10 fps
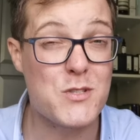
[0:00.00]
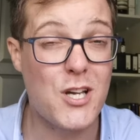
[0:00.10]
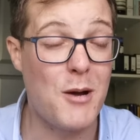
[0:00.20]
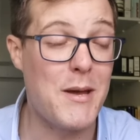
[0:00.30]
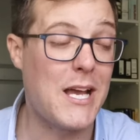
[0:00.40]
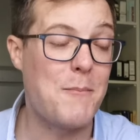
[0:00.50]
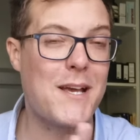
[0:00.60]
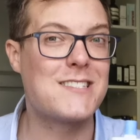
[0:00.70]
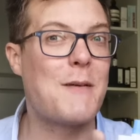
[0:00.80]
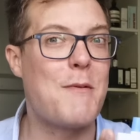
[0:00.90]
was coming
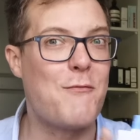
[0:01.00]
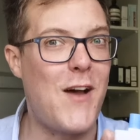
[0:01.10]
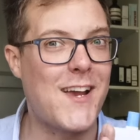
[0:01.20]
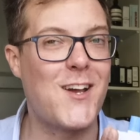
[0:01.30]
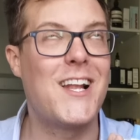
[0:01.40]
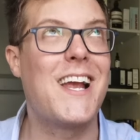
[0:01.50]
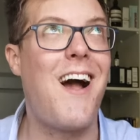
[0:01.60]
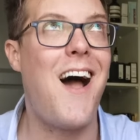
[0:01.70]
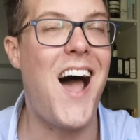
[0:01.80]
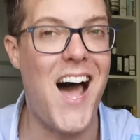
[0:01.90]
because I've been fangirling
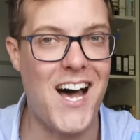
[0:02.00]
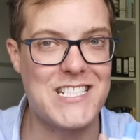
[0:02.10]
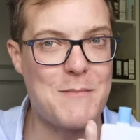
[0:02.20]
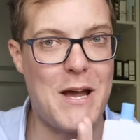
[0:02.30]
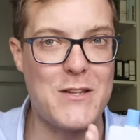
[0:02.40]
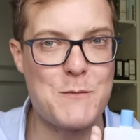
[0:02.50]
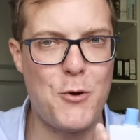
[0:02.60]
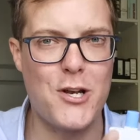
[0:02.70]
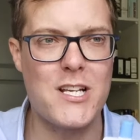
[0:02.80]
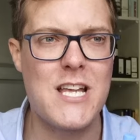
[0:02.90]
hard about this
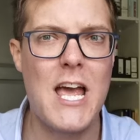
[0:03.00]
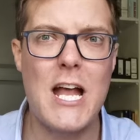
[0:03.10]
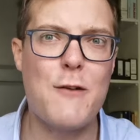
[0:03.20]
product